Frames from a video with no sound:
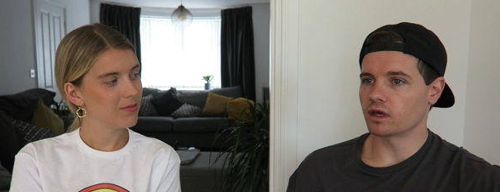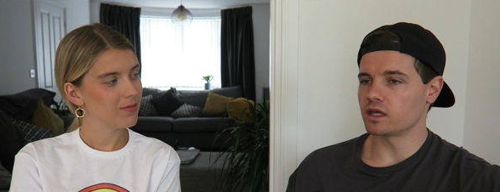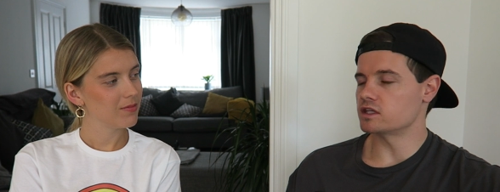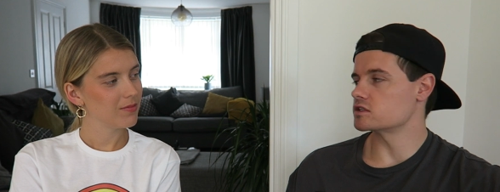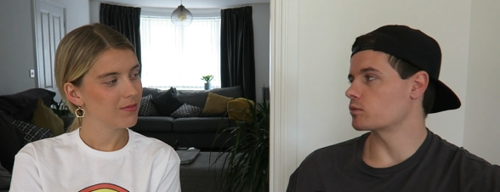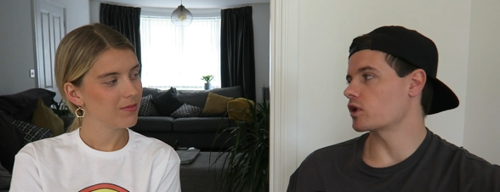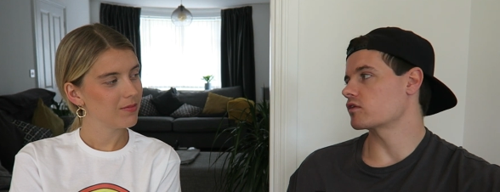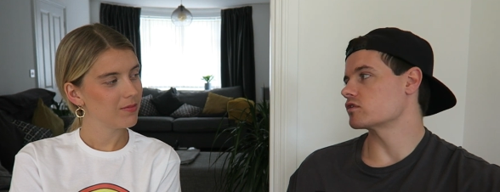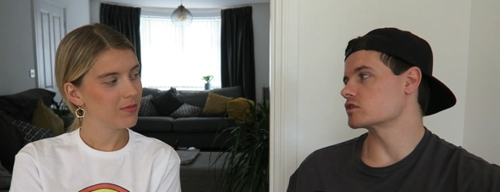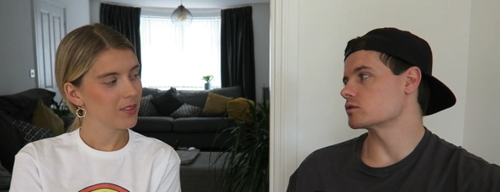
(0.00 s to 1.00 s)
Speaker 1: yeah, eat some
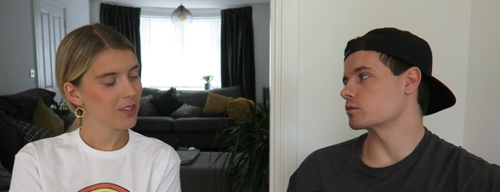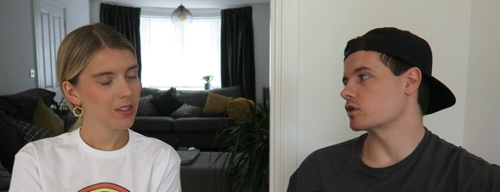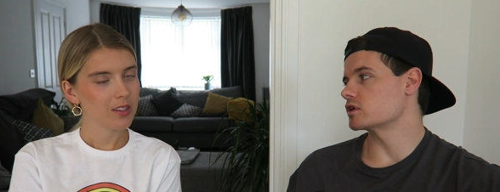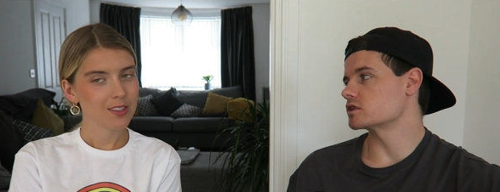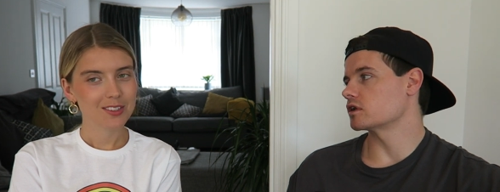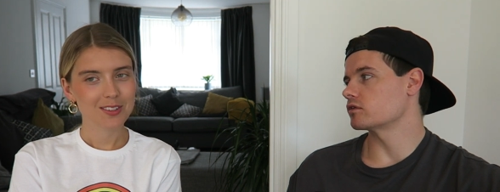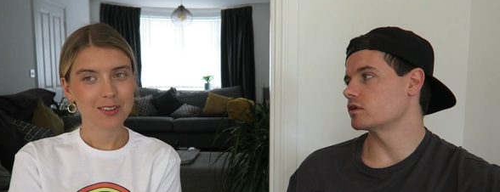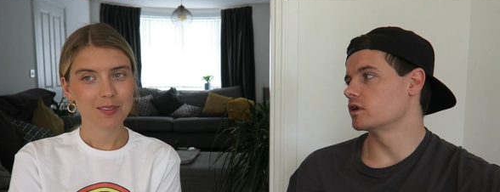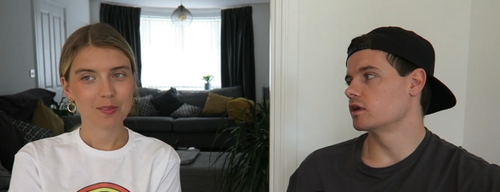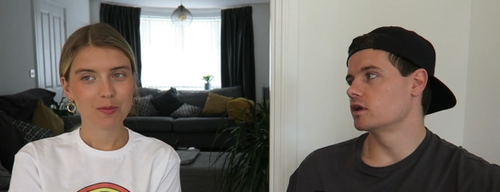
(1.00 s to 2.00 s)
breakfast because we're pretty starving.
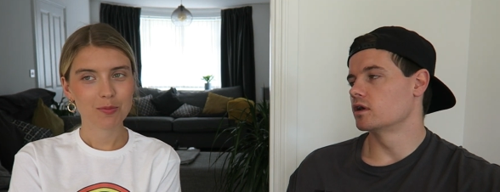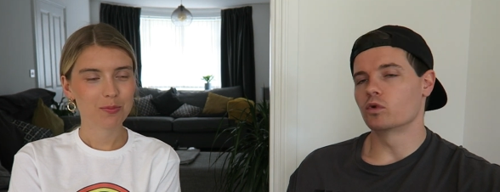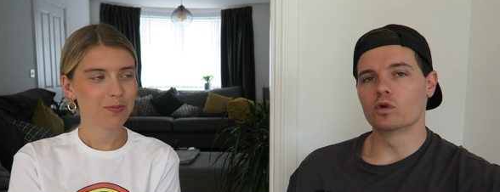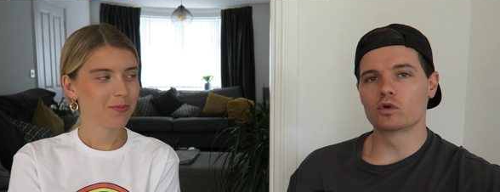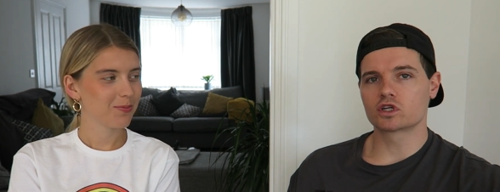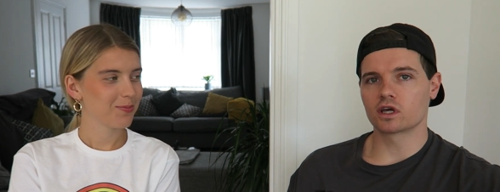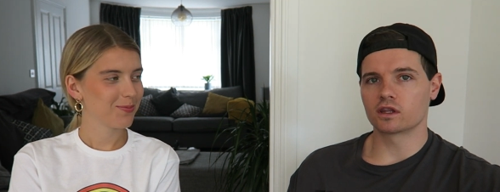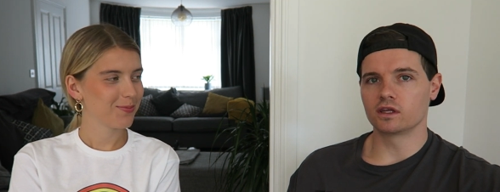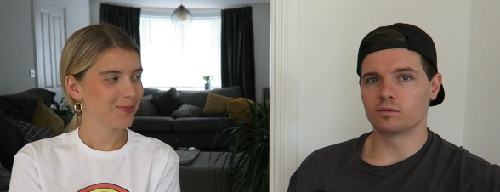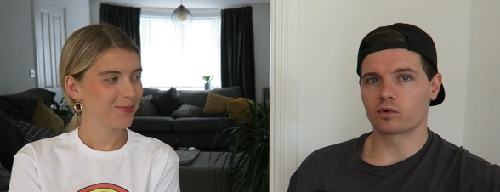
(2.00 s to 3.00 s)
We always share
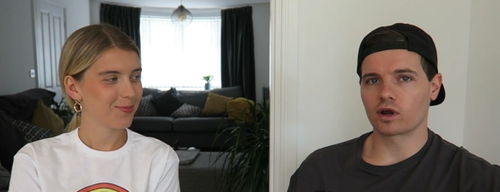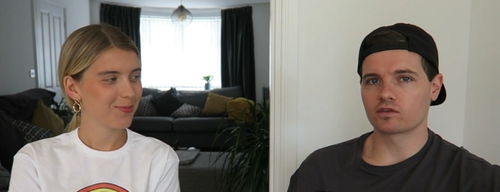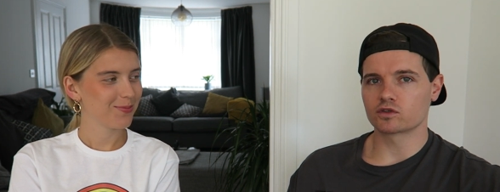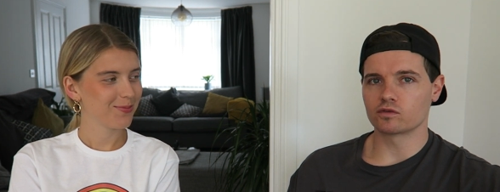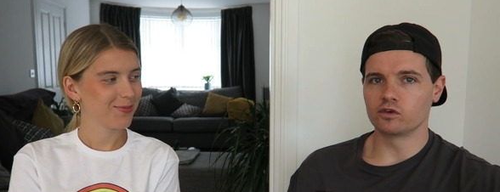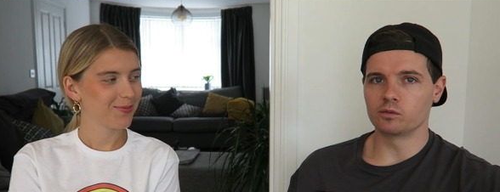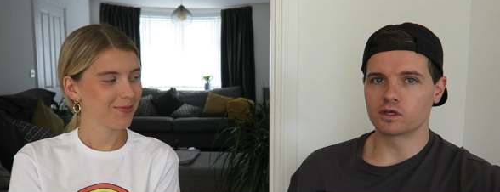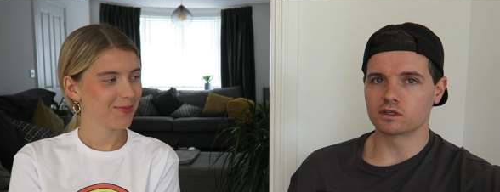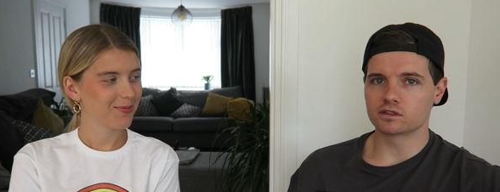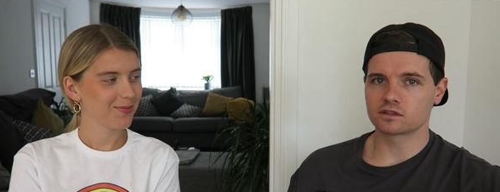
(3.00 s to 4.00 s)
the breakfast with you
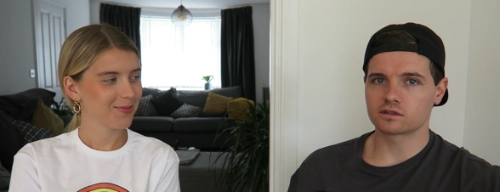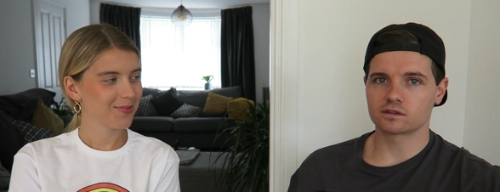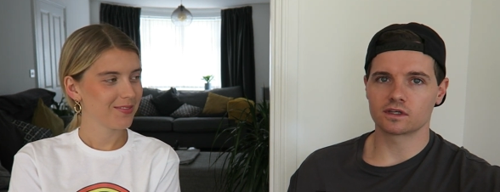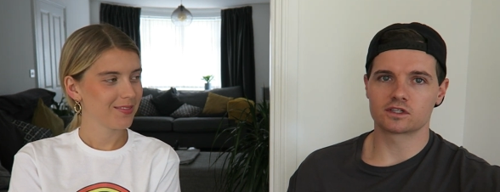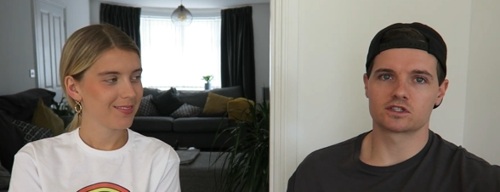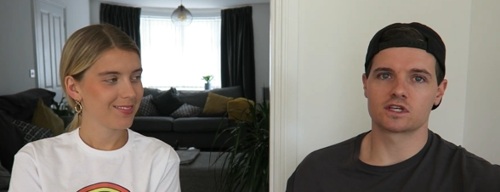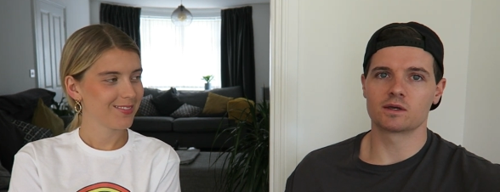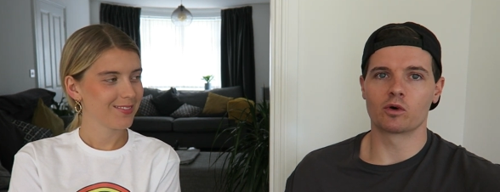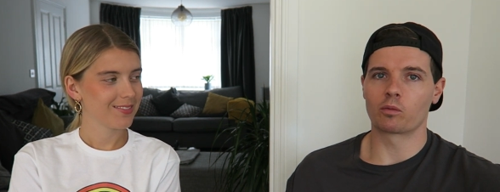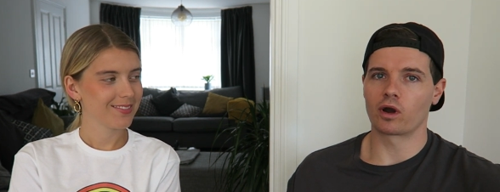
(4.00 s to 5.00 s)
because it's the
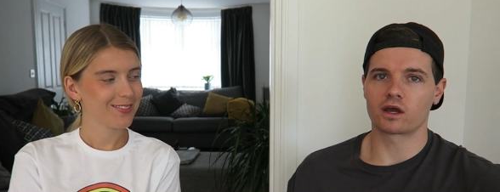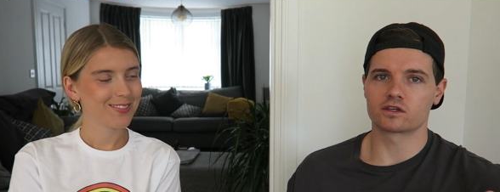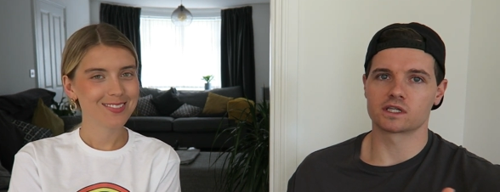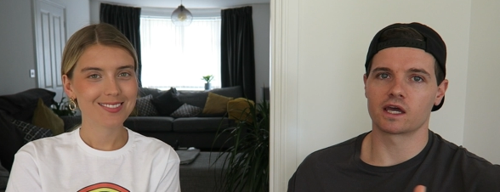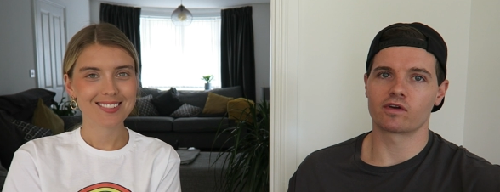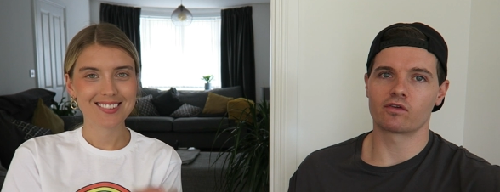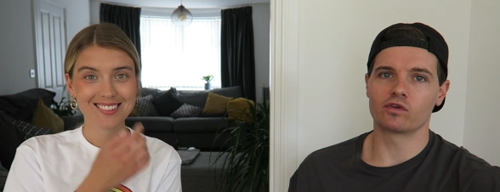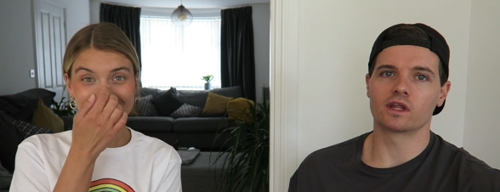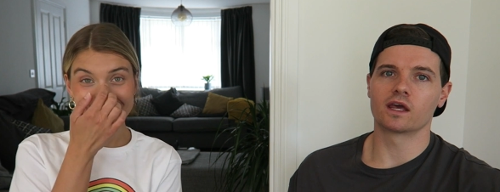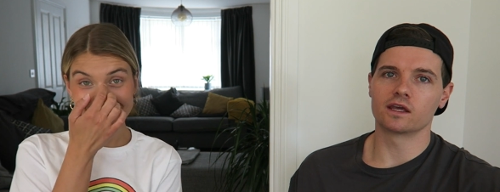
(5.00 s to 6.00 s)
same old breakfast I have every
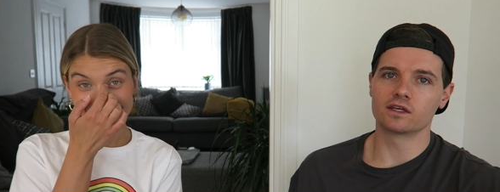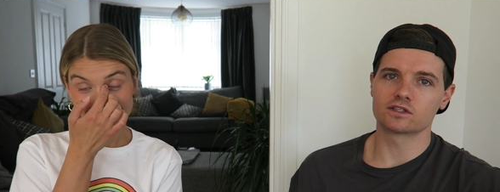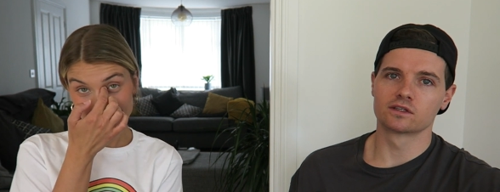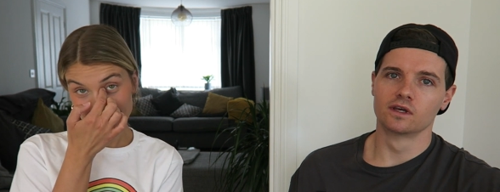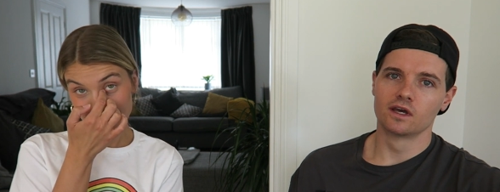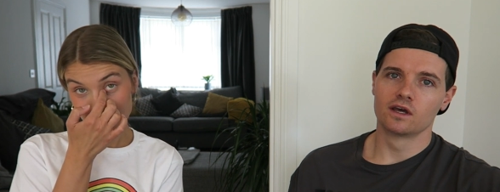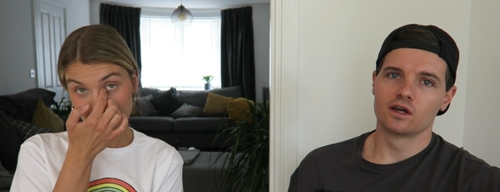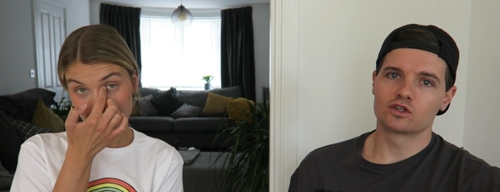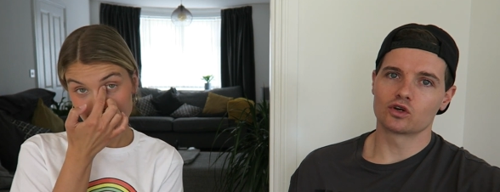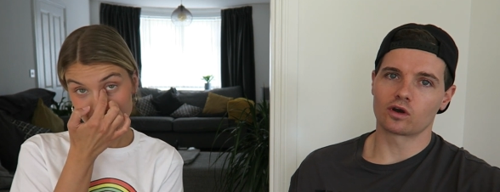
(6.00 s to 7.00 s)
day. It's
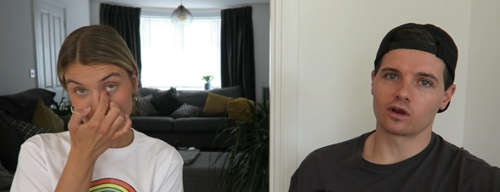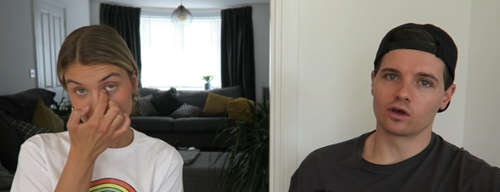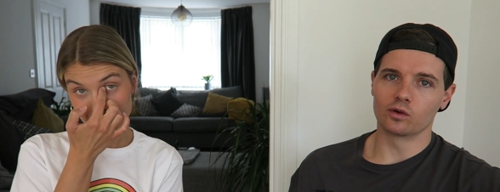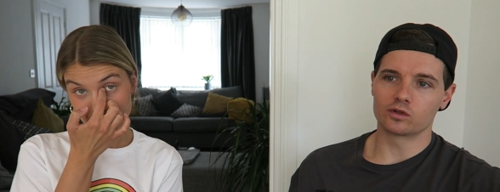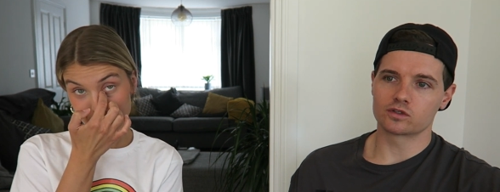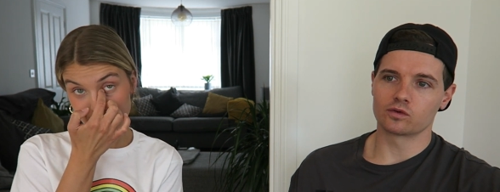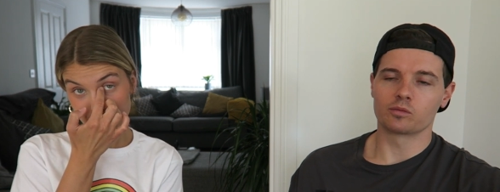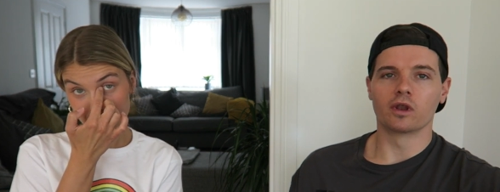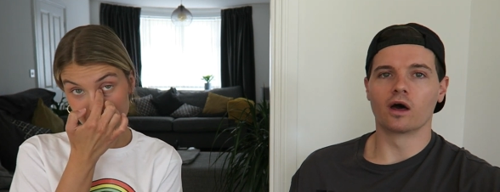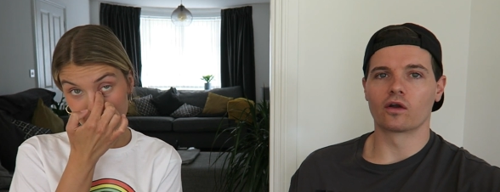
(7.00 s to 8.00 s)
chocolate oats with
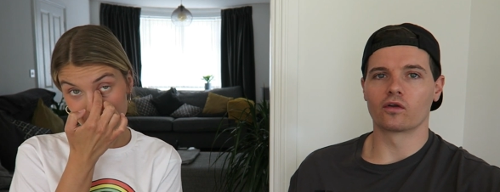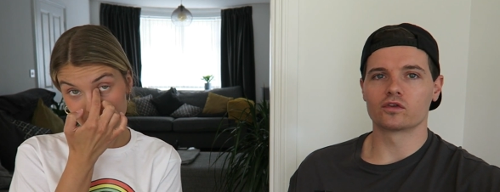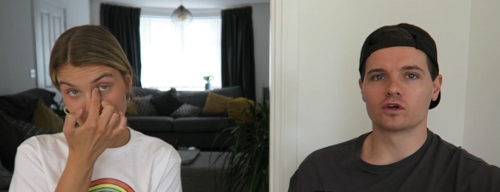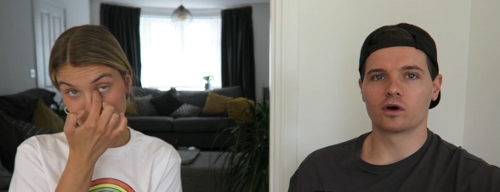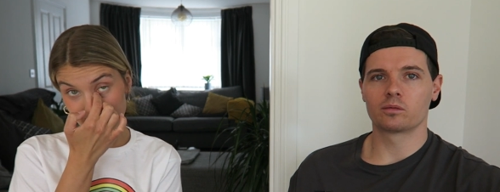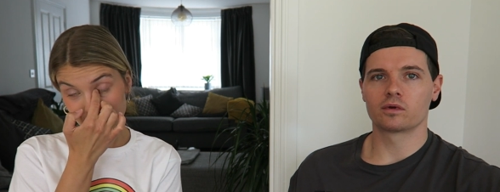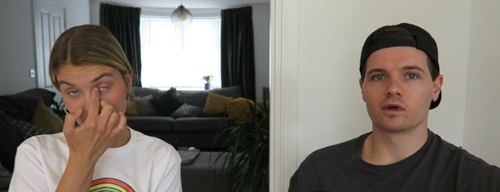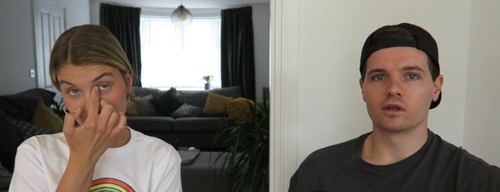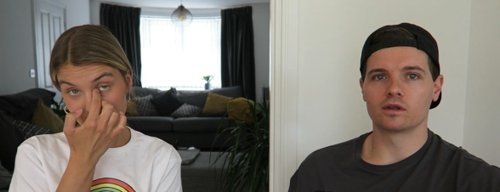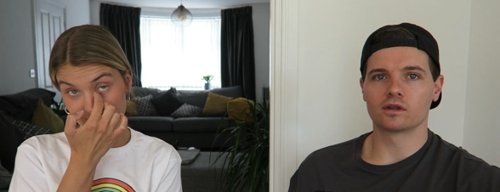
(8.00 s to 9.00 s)
banana on top,
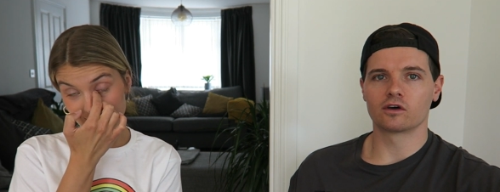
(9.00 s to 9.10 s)
and